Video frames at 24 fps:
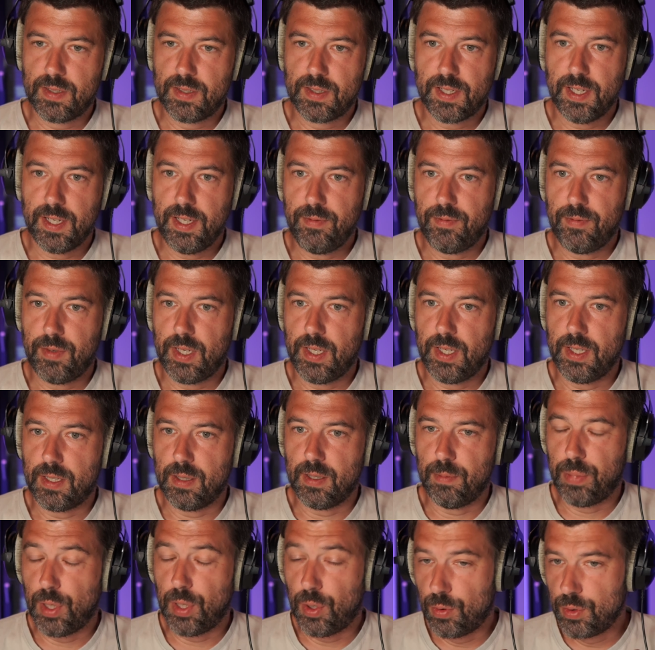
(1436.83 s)
save like
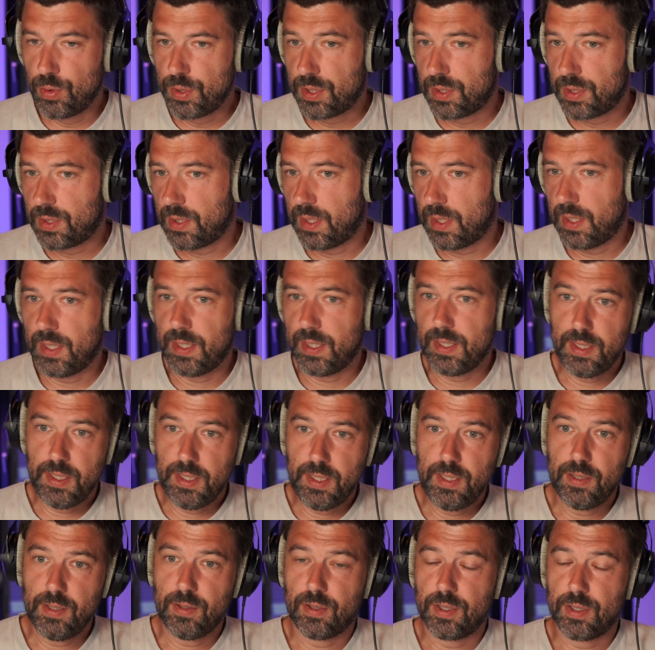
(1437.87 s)
a post
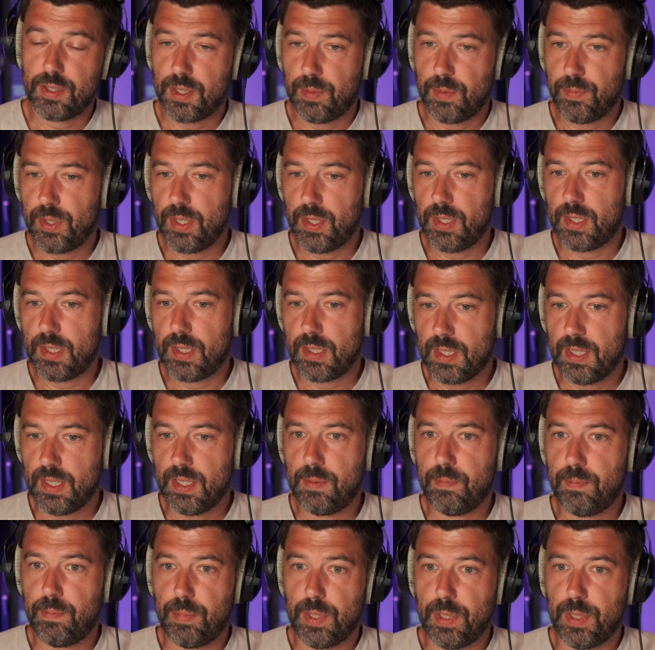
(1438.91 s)
ID or something like that,